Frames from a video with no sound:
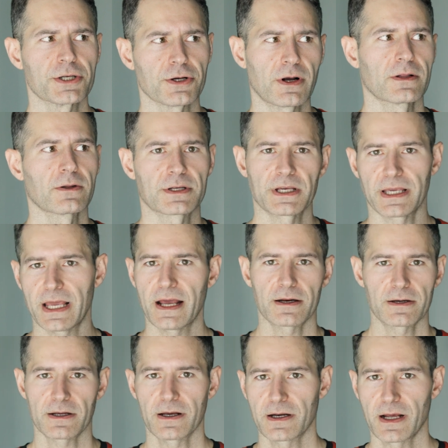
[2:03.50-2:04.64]
sure I looked at
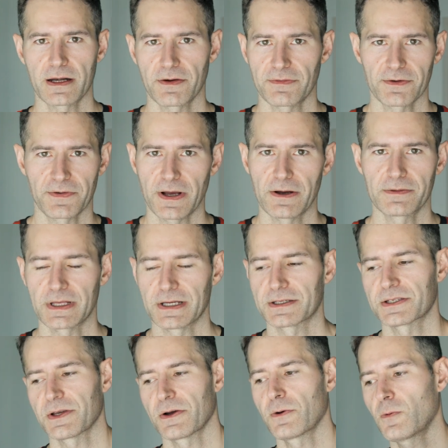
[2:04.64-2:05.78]
Canada and I never found this.
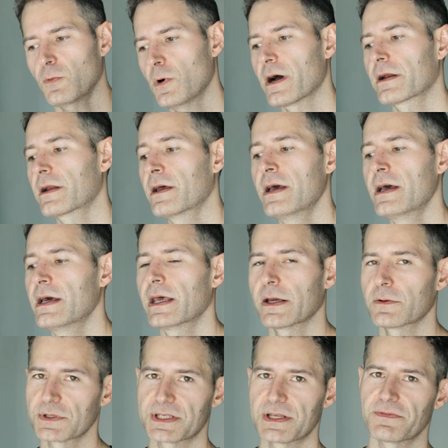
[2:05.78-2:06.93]
So one,
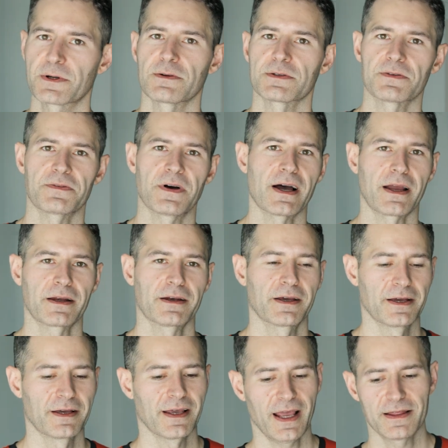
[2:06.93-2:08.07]
it was difficult to find.
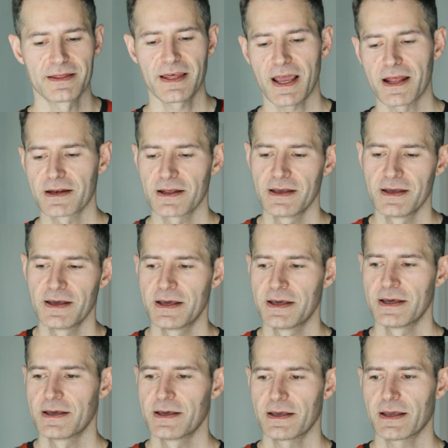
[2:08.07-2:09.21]
And then
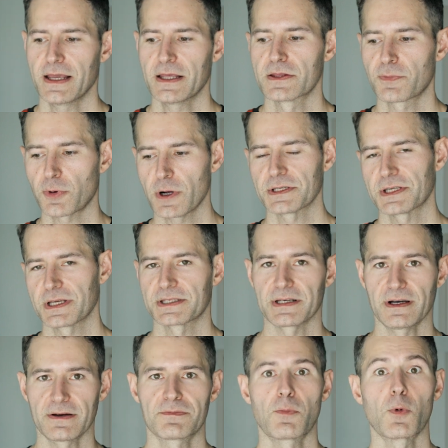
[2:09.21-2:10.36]
in the process
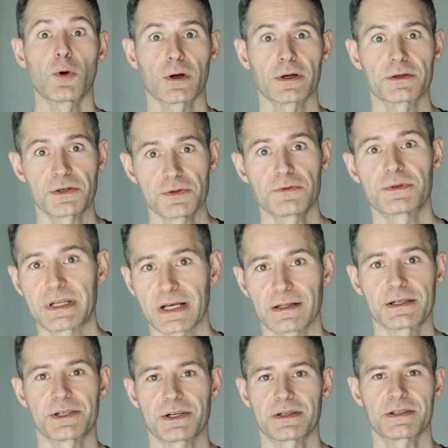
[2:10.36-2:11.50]
of more due
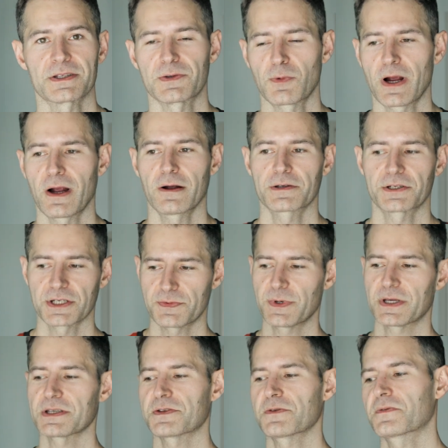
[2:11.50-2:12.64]
diligence, where just
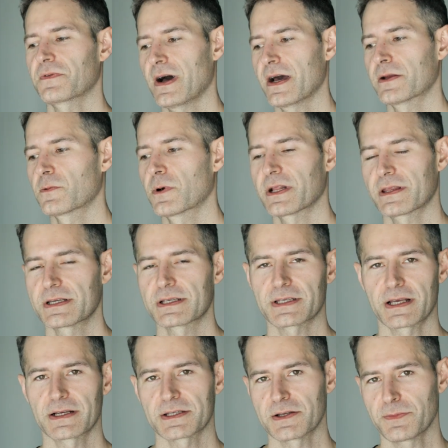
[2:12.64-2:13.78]
because you find one of these
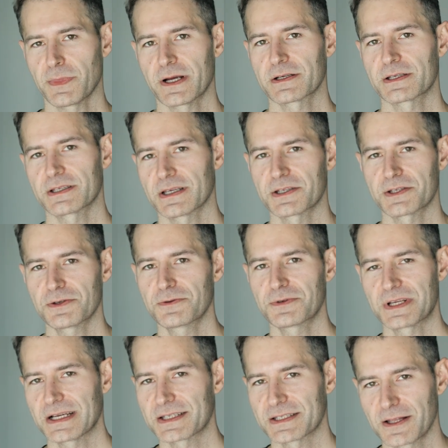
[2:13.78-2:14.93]
things that might assist you
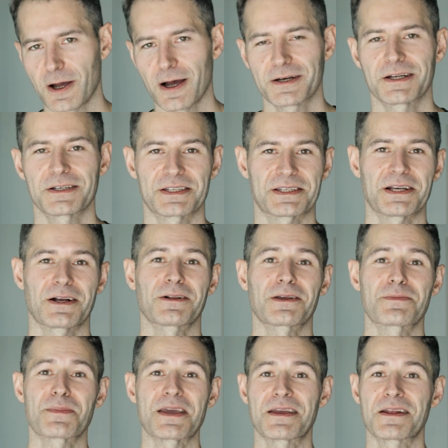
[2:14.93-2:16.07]
does not
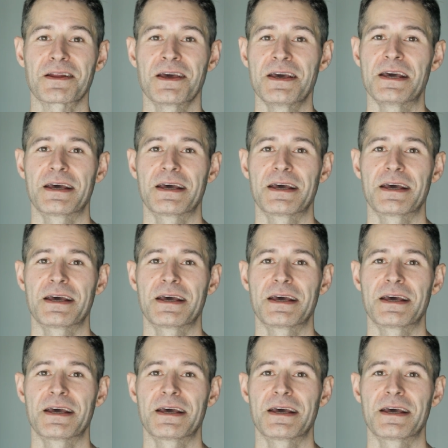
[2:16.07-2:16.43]
necessarily mean